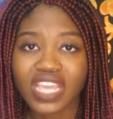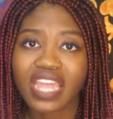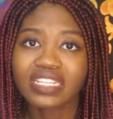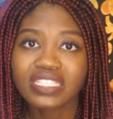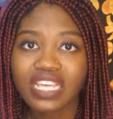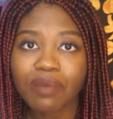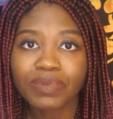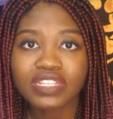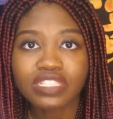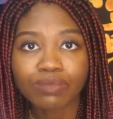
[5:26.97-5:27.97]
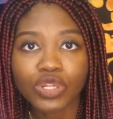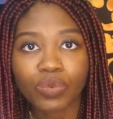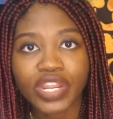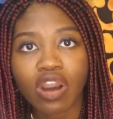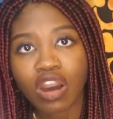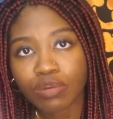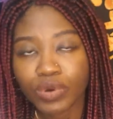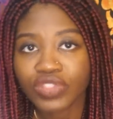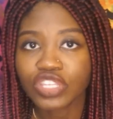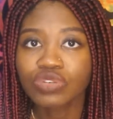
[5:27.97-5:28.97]
and it's set up in a similar way to
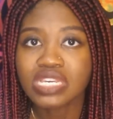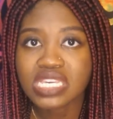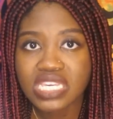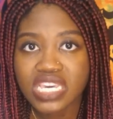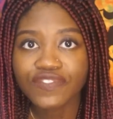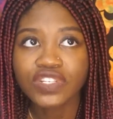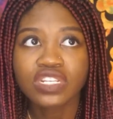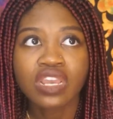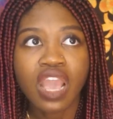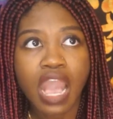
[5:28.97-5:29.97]
Audible, that you can gift,